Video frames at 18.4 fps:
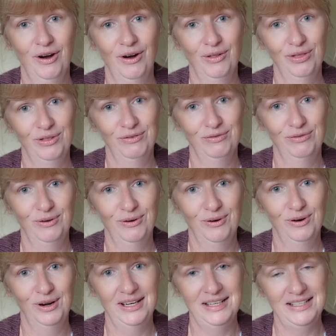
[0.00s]
on the
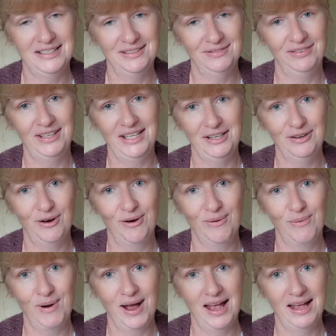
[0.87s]
floor and his feet
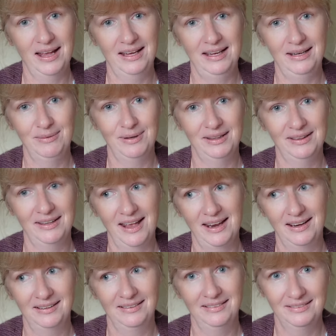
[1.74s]
got wet, he would
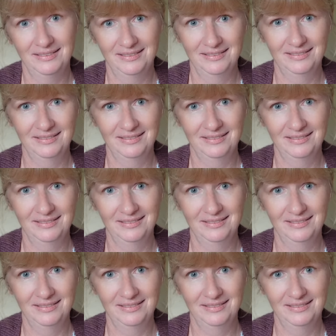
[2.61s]
then